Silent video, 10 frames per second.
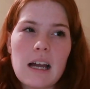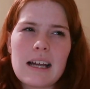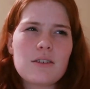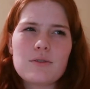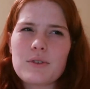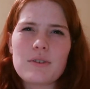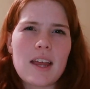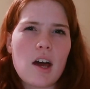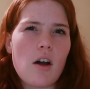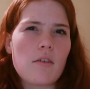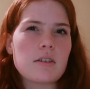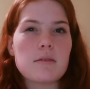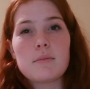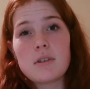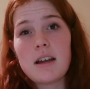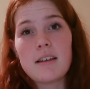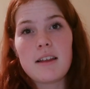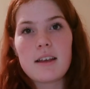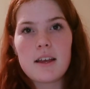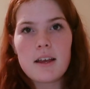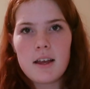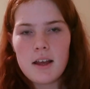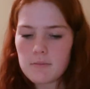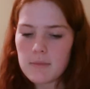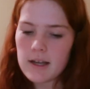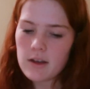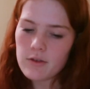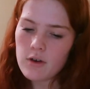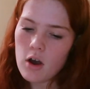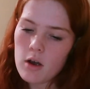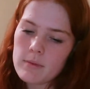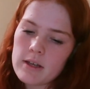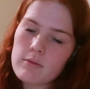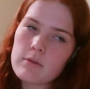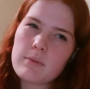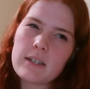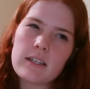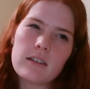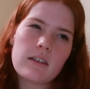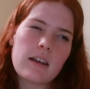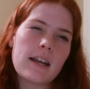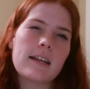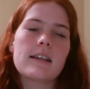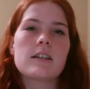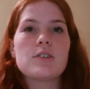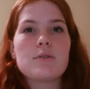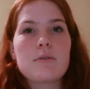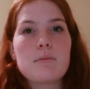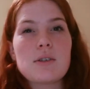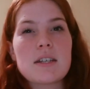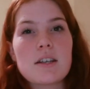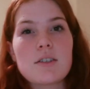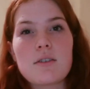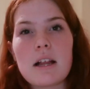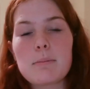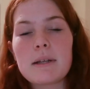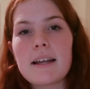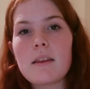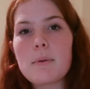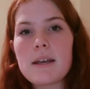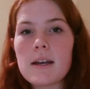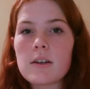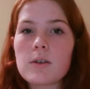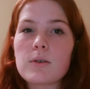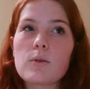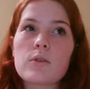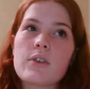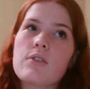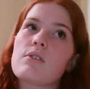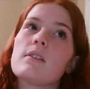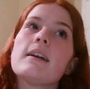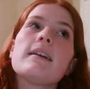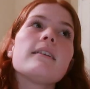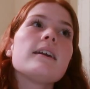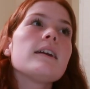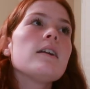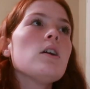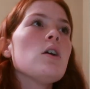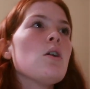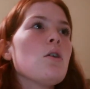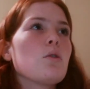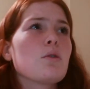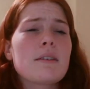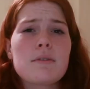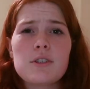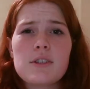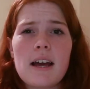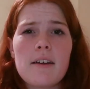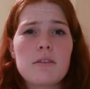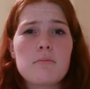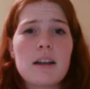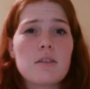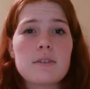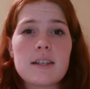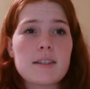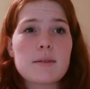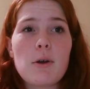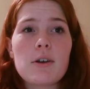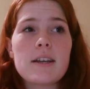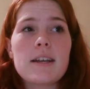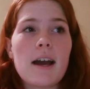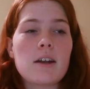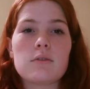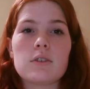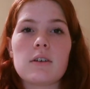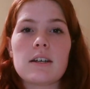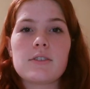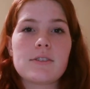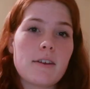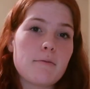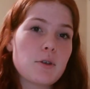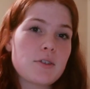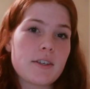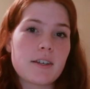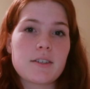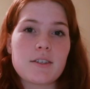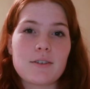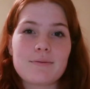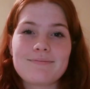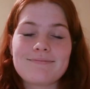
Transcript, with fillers: I don't do it that often, but I like it. My other hobby would be anything to do with music, so like playing the piano or the ukulele, or even just having my own dance party. I don't know, I just love music, so.